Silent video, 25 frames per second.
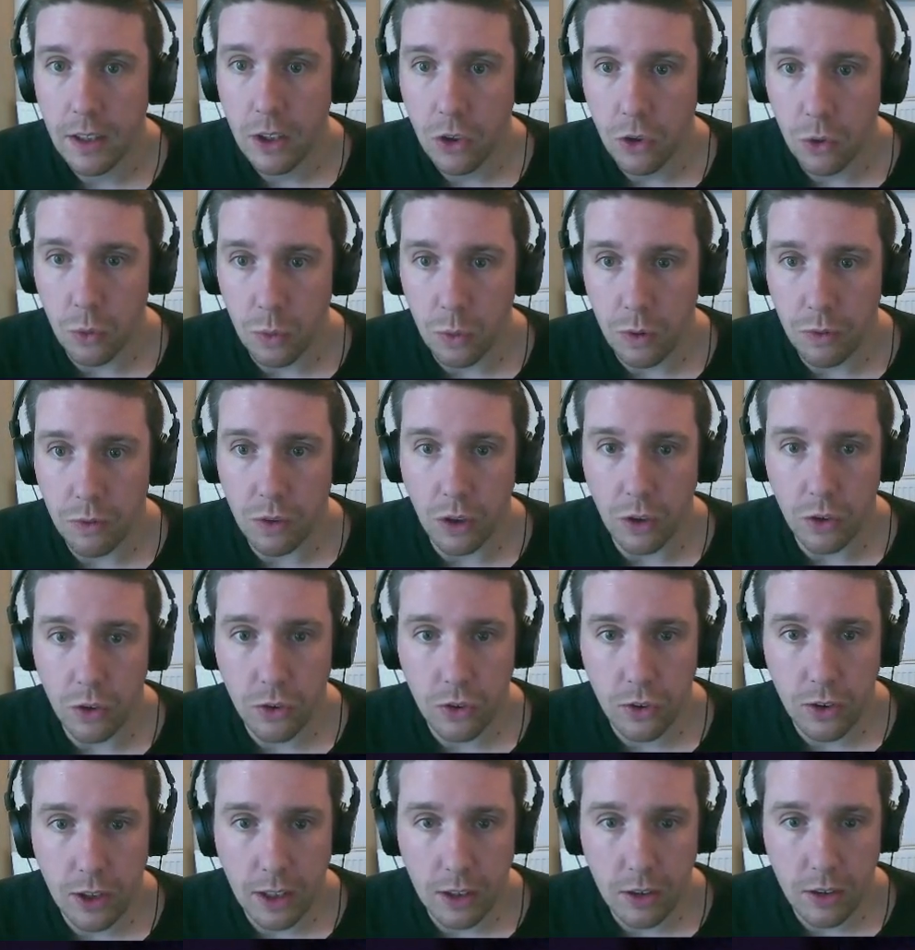So we've got
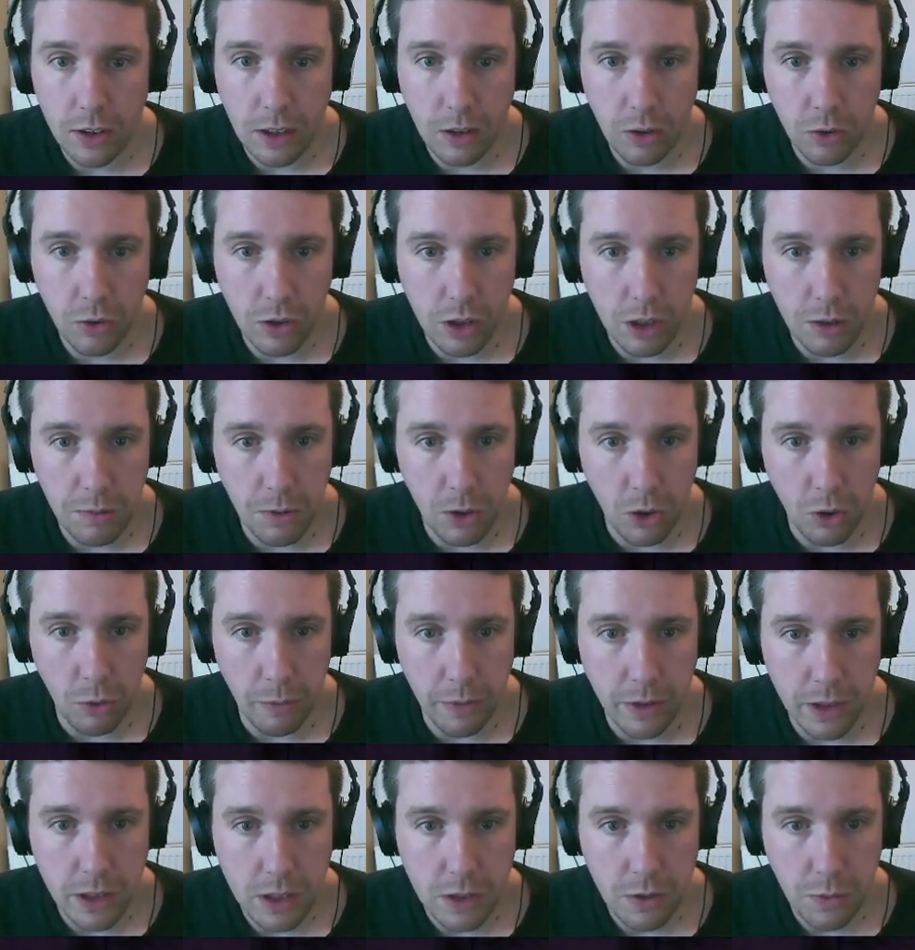6 cells at the
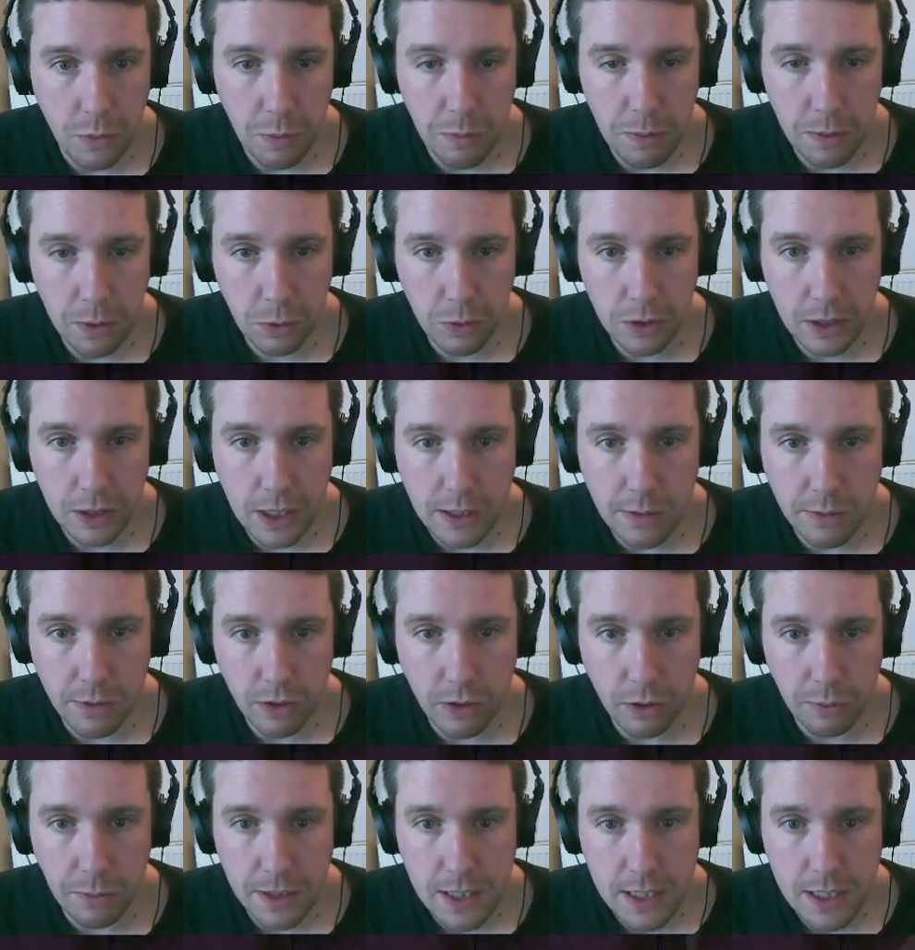moment, so if we build these
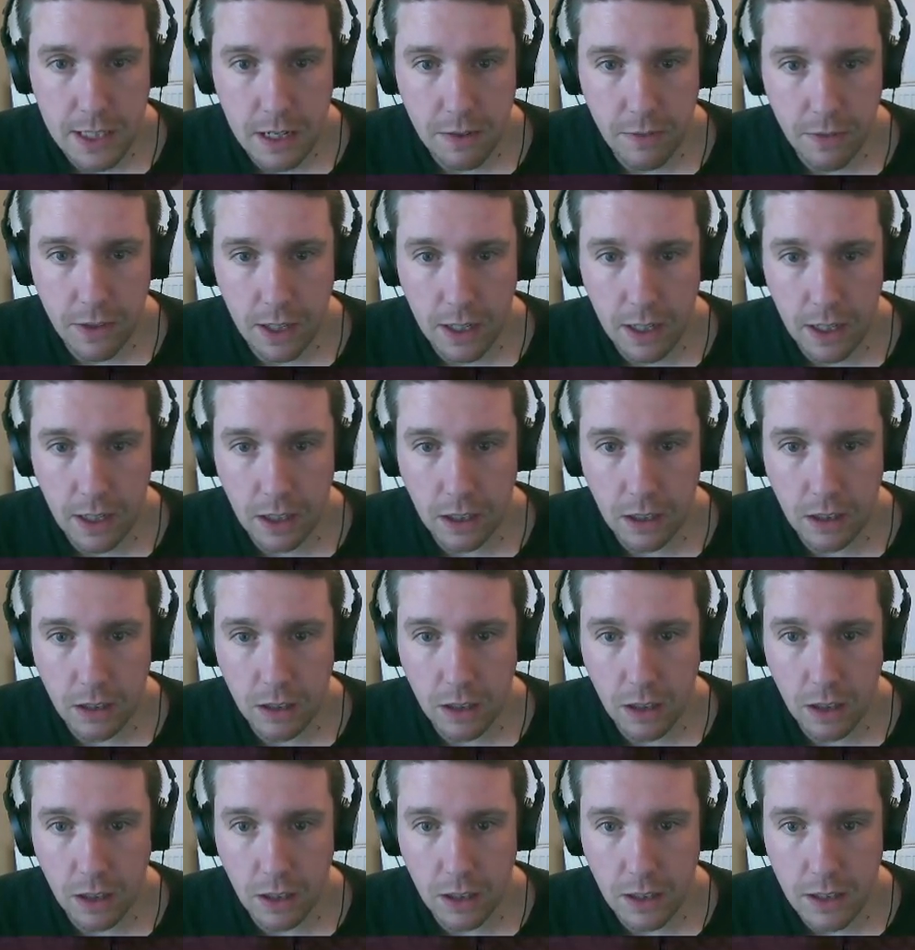ones, it'll be 7, 8,
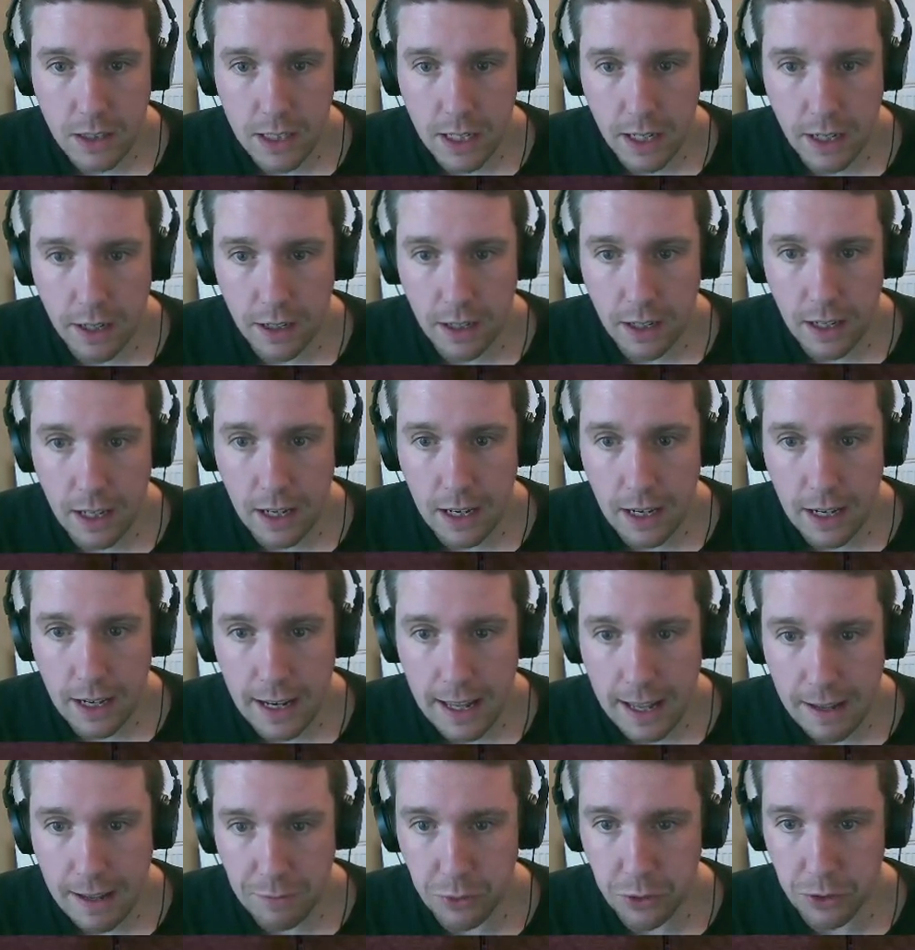9, 10,
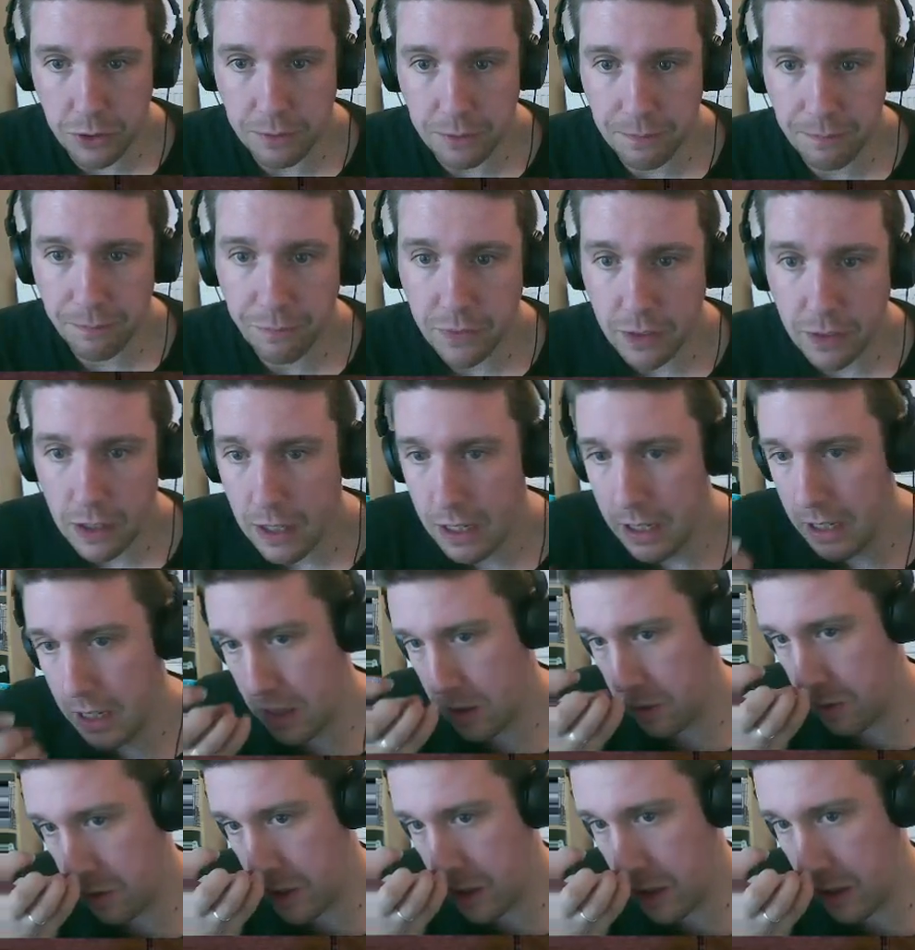11.
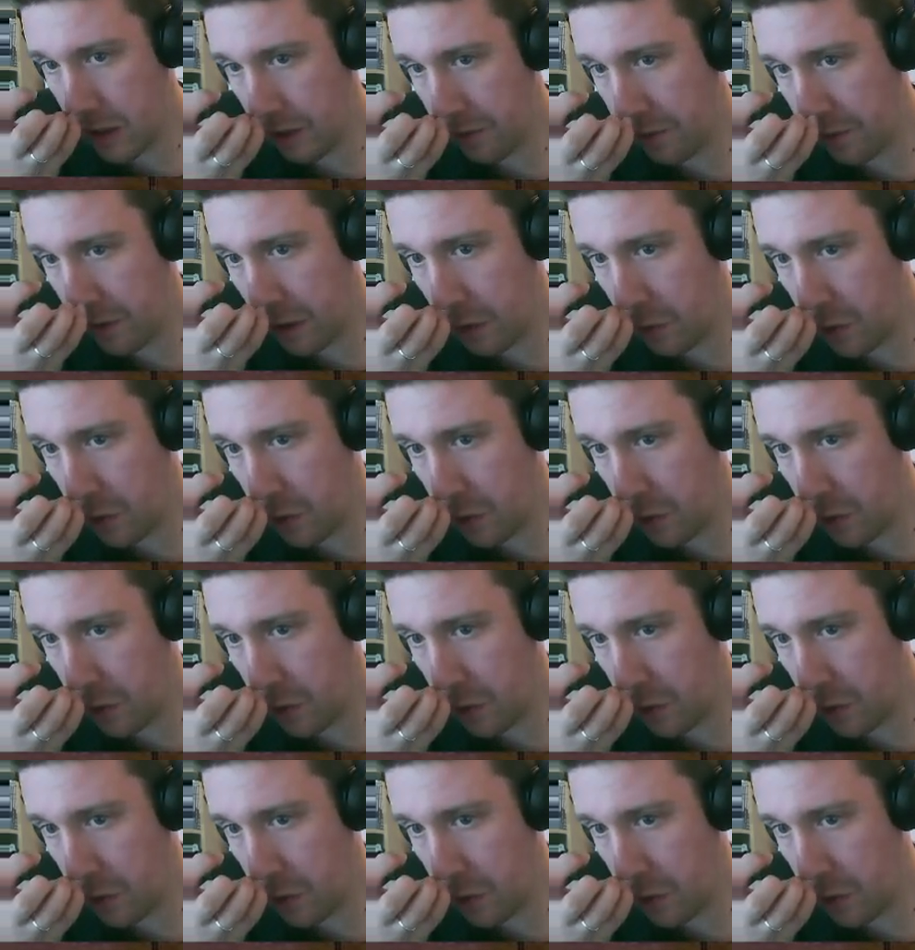So we're still a few